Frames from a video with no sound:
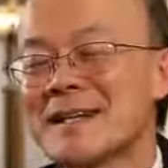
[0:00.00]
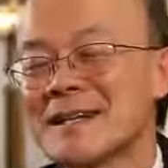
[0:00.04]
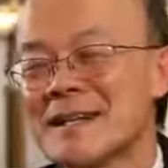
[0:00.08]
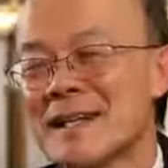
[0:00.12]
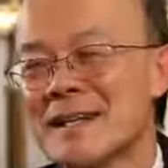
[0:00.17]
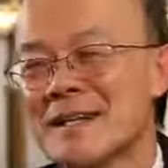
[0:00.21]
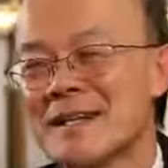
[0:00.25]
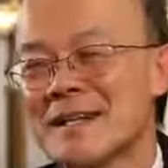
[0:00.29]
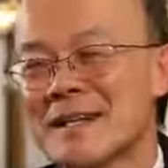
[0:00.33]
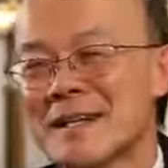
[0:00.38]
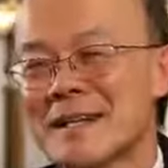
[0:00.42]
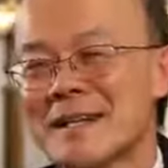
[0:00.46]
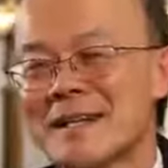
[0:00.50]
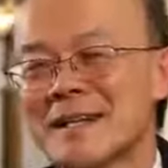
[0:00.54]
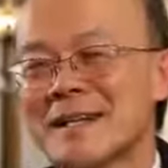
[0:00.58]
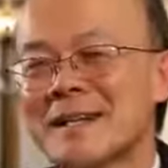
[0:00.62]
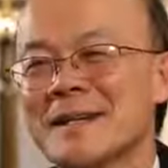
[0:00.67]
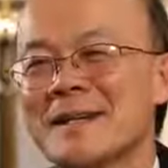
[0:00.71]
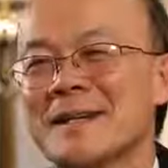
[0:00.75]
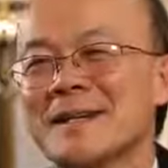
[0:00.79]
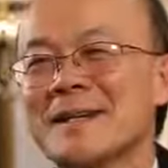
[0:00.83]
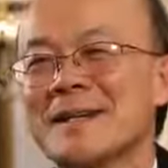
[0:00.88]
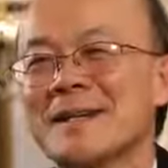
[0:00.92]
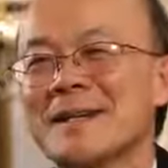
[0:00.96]
Sunset
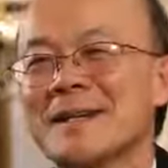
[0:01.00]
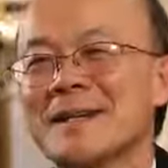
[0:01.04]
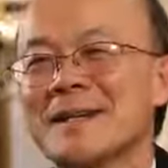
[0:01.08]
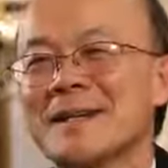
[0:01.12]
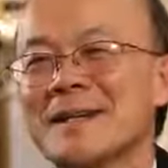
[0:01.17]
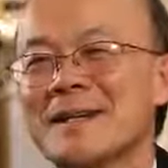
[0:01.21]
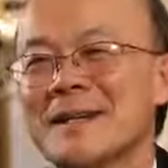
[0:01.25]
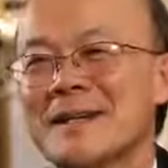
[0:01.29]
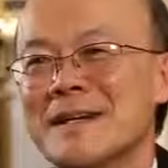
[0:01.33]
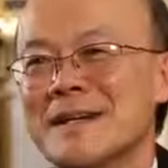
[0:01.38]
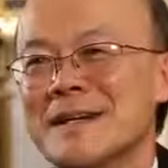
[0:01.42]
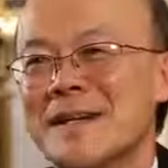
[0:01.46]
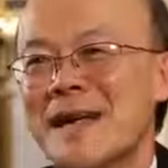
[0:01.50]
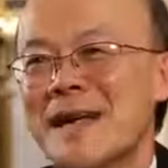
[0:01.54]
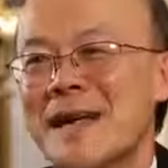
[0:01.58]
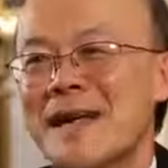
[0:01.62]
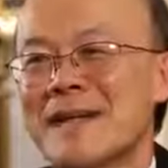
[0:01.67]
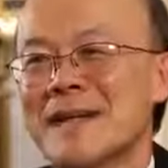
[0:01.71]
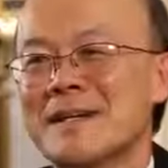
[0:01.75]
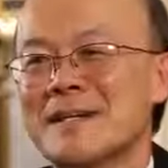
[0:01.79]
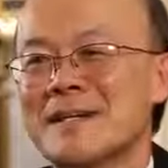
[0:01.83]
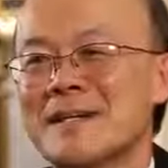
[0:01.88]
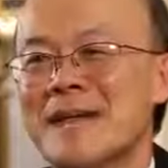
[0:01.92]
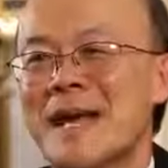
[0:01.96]

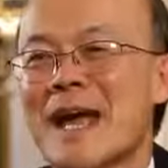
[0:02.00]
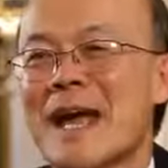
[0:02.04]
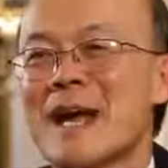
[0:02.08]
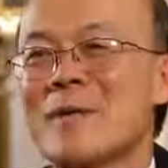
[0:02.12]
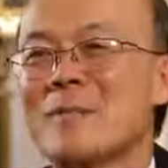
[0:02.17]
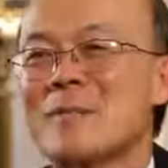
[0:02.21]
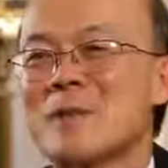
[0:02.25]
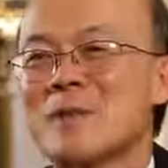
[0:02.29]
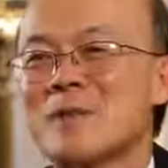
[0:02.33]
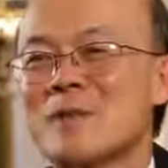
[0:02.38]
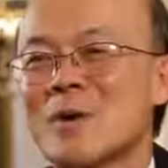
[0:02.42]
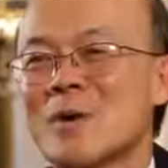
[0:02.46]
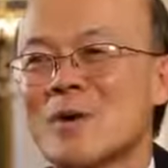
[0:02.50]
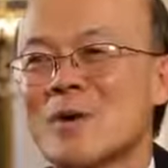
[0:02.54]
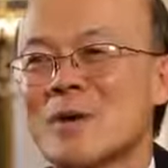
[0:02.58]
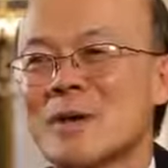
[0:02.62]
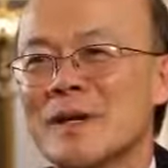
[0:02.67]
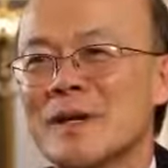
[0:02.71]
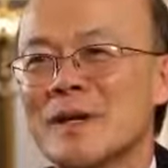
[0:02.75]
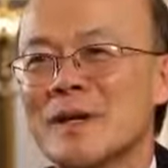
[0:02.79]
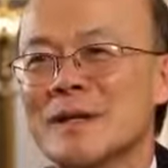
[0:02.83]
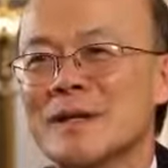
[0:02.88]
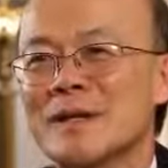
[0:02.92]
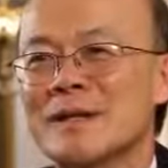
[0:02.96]
contains the
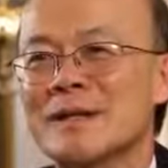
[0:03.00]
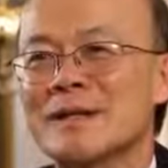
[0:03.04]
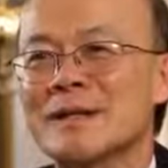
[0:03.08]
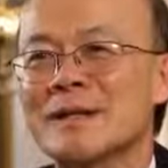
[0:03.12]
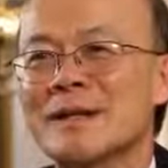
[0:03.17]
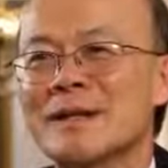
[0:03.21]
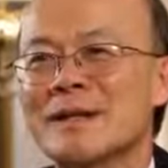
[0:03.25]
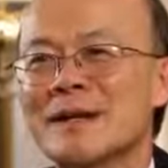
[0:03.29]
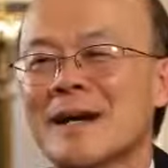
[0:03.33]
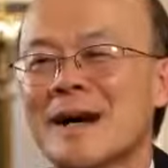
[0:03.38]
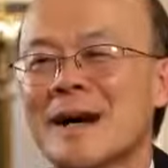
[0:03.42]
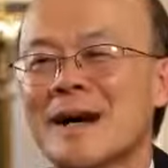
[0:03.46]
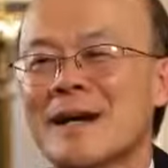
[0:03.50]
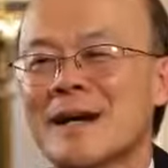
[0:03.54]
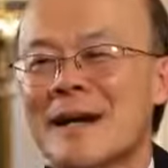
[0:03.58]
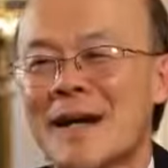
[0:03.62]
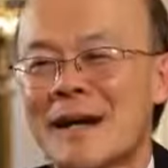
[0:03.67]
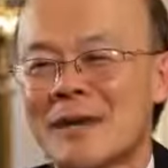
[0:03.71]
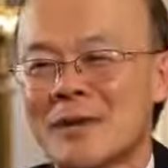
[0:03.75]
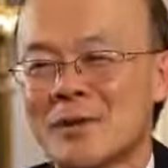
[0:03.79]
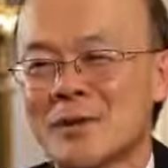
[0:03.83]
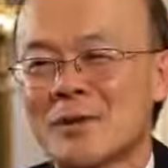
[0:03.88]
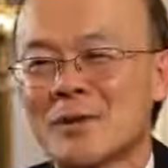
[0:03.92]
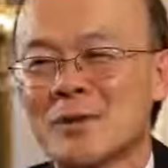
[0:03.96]
Amazonia
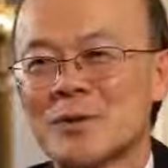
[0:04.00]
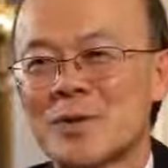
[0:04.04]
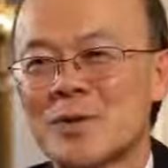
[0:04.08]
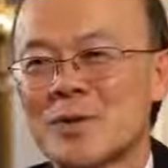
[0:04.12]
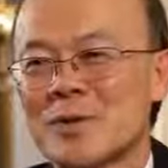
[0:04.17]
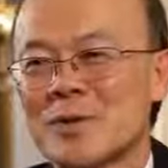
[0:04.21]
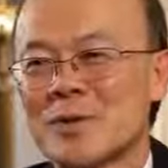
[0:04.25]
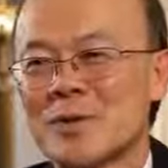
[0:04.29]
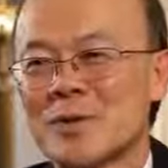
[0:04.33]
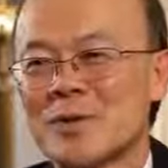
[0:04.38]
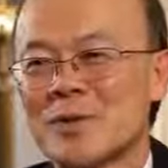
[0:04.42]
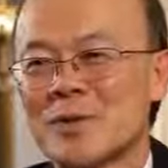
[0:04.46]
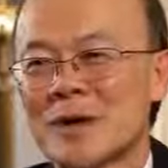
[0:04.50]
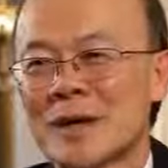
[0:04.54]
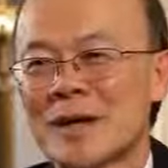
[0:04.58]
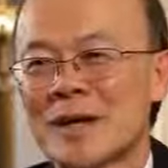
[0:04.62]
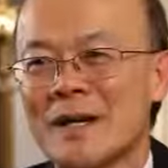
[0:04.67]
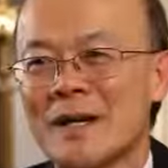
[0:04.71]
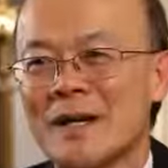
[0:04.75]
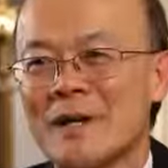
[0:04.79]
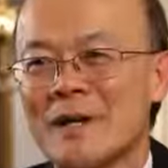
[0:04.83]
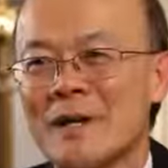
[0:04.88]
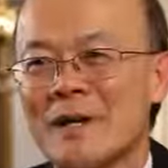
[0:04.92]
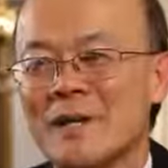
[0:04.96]

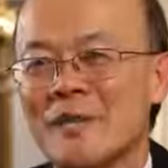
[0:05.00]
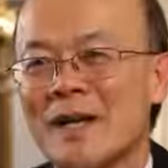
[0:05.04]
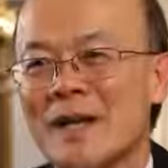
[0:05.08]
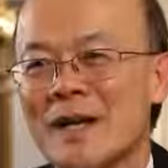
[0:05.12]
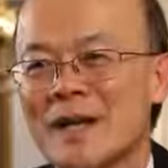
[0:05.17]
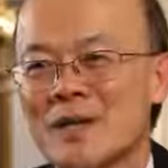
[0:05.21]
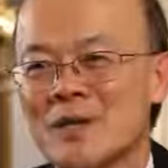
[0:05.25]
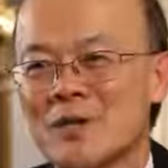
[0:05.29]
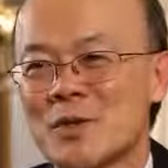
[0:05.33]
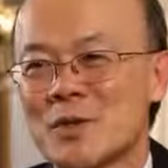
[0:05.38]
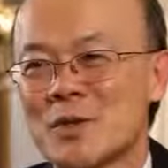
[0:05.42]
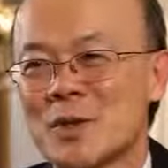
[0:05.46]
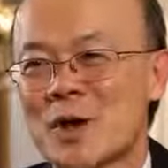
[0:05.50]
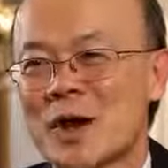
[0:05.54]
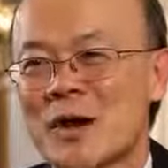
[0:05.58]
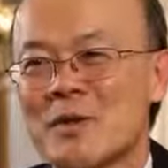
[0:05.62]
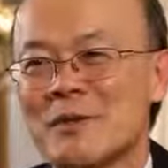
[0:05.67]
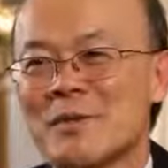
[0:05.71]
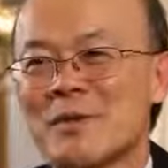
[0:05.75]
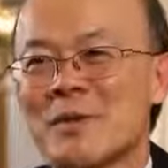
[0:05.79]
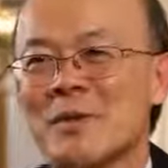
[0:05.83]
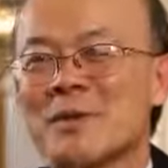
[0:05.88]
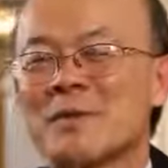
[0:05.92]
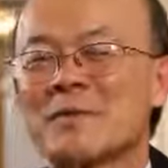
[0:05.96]
annattotocotrienol, that is
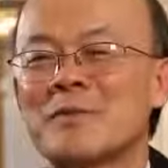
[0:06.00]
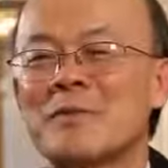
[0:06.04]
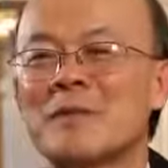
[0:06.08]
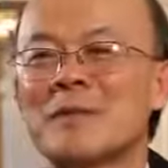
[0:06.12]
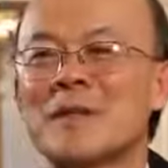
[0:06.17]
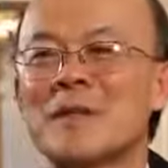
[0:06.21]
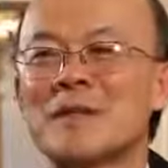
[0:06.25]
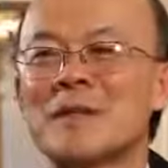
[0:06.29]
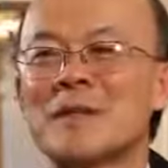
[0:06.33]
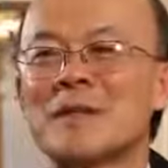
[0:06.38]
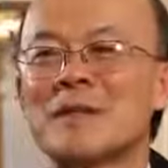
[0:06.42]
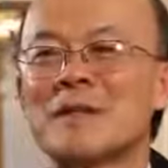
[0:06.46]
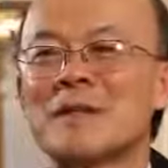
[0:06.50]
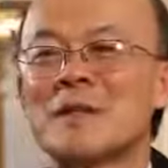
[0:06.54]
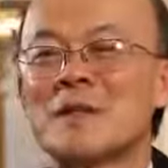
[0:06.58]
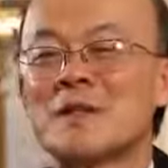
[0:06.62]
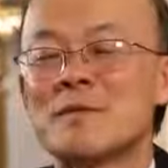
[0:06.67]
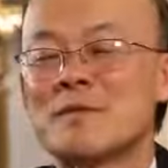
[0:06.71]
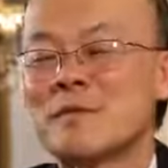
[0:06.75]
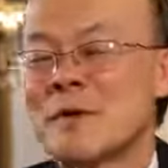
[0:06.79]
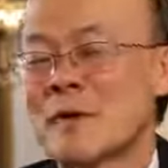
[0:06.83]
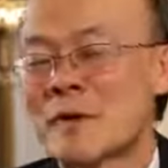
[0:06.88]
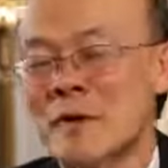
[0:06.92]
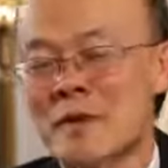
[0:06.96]
tocopherol-free,
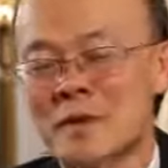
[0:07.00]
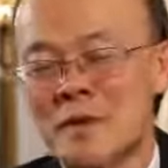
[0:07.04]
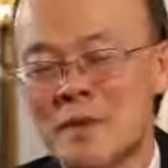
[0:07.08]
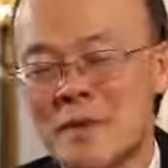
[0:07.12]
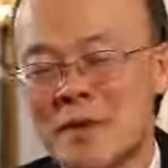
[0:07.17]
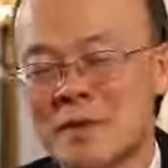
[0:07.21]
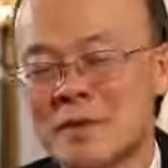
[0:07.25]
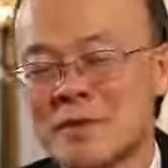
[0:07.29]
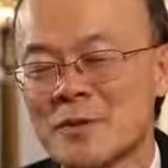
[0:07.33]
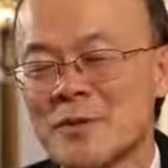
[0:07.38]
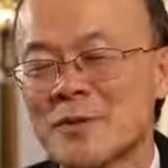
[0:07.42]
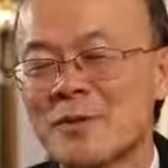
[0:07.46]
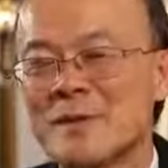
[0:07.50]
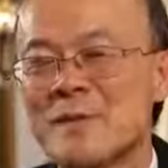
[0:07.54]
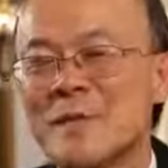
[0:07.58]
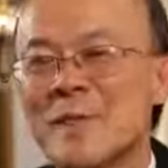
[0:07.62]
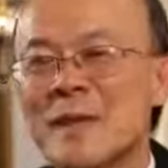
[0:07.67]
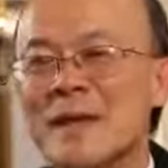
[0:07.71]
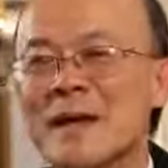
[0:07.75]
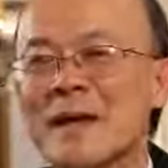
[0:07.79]
very special.